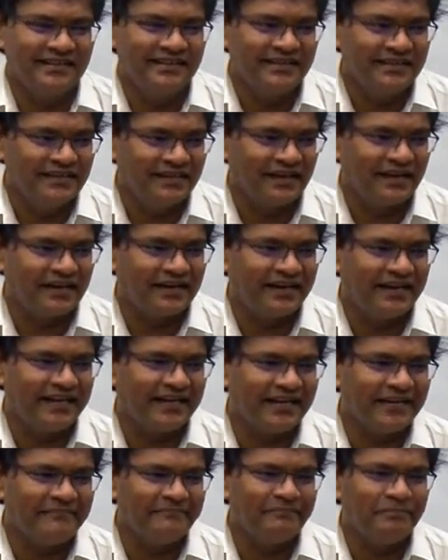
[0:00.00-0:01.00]
You are
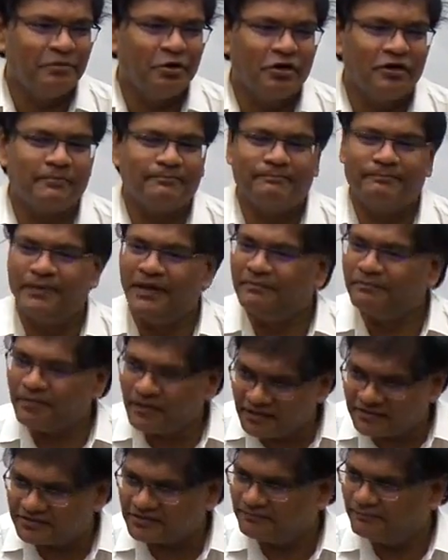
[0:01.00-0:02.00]
taking poor
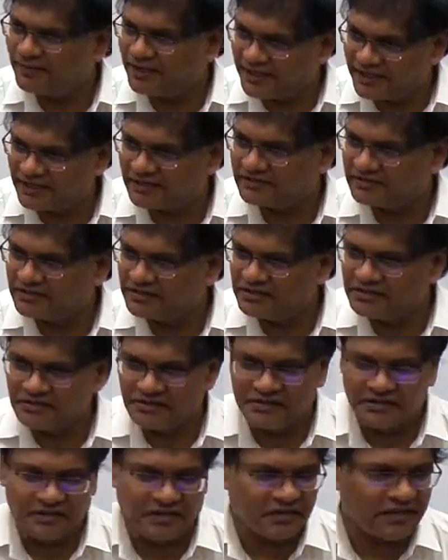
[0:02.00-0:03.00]
people's money.
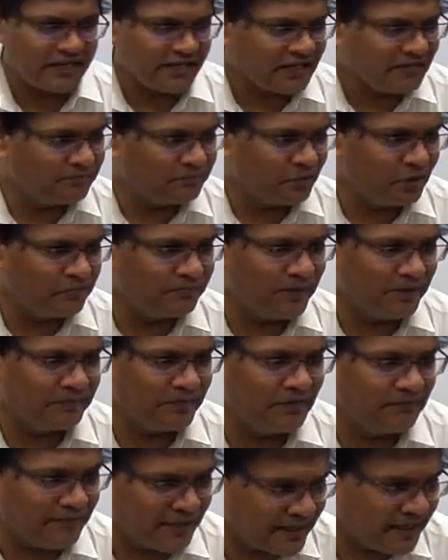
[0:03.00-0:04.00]
You are taking poor people
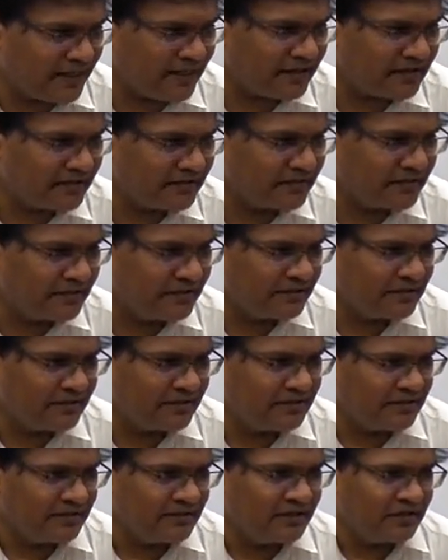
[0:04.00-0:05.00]
money
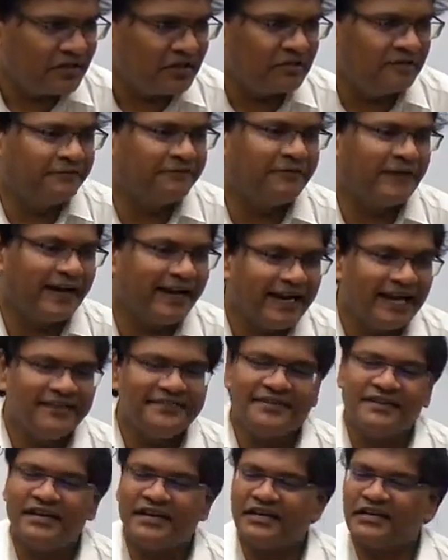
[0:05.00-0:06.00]
to finance
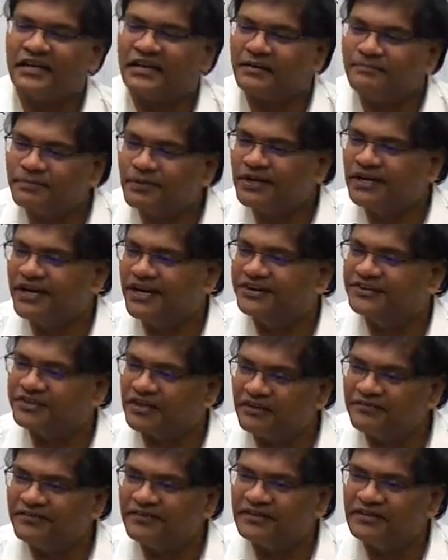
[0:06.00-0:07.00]
the corrupt deeds of
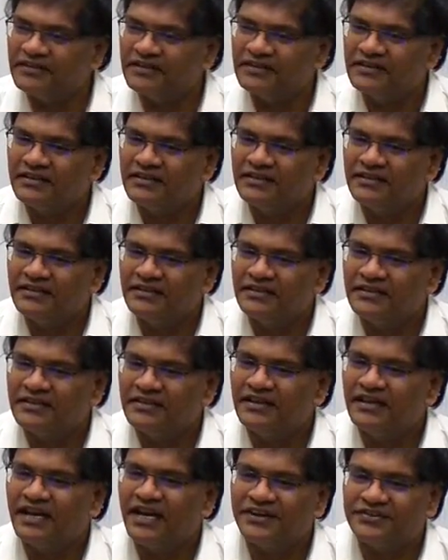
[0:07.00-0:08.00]

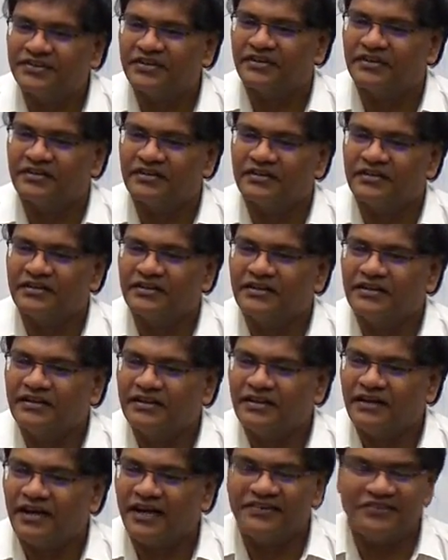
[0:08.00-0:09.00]
rich,
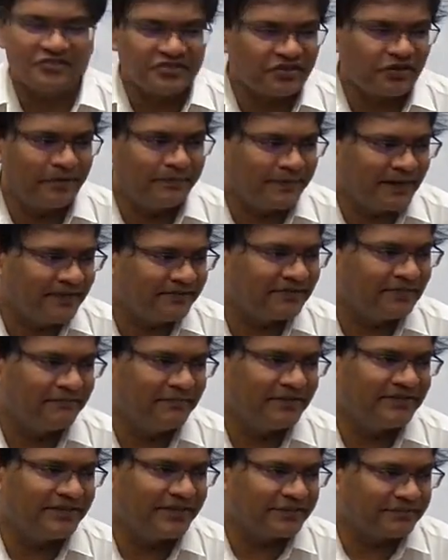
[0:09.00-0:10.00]
unscrupulous
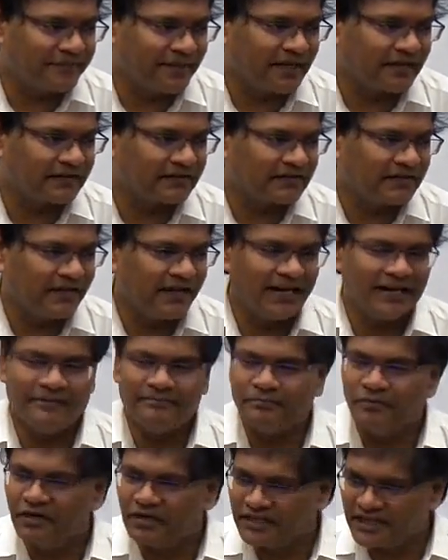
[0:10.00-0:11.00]
businessmen and
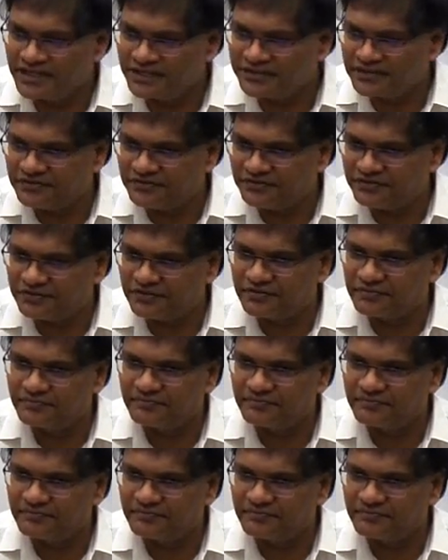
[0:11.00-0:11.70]
politicians.